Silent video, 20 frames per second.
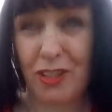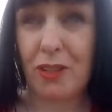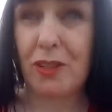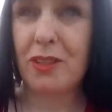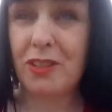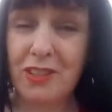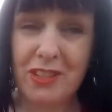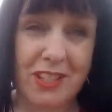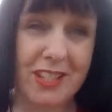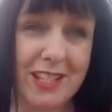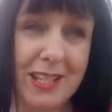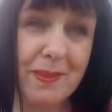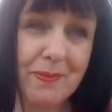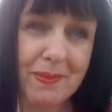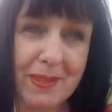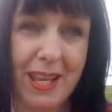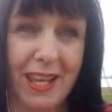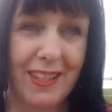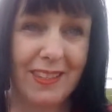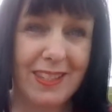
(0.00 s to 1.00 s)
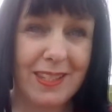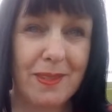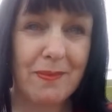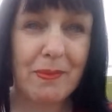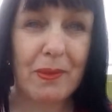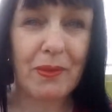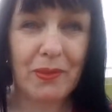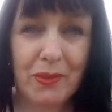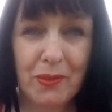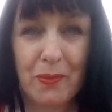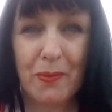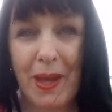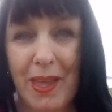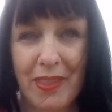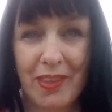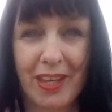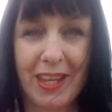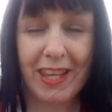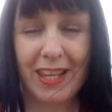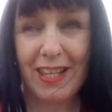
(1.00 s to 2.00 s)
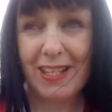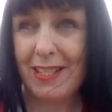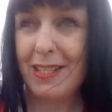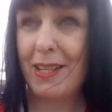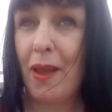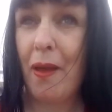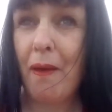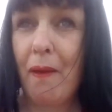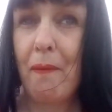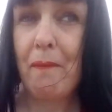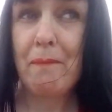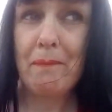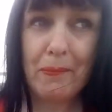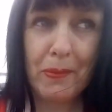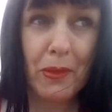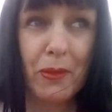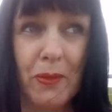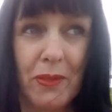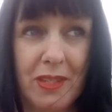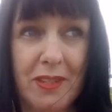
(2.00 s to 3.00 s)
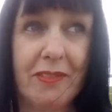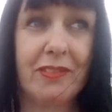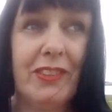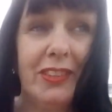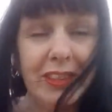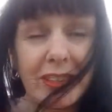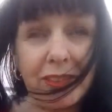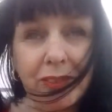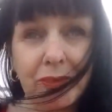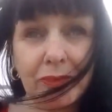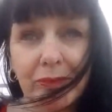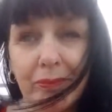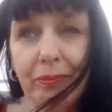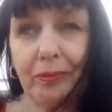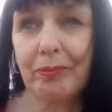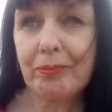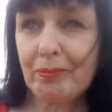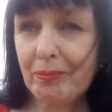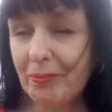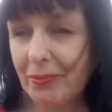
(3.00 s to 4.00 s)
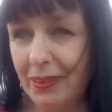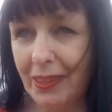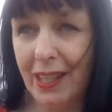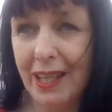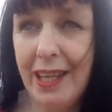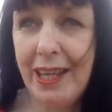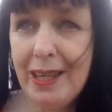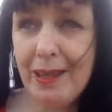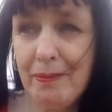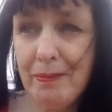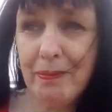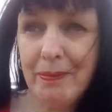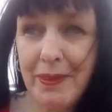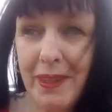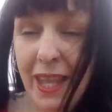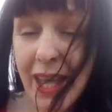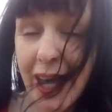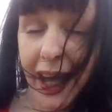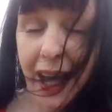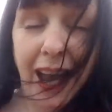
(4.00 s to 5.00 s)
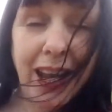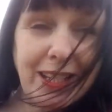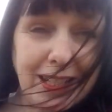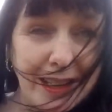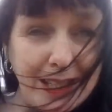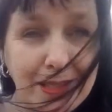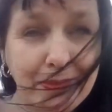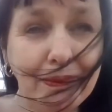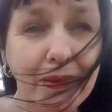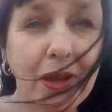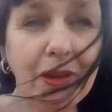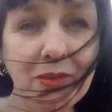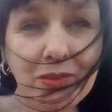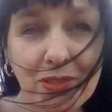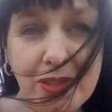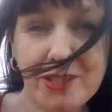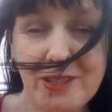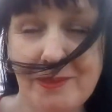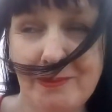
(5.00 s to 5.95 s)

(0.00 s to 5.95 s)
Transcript: gorgeous. Keep saying this, but the weather is beautiful. Um, and it's supposed,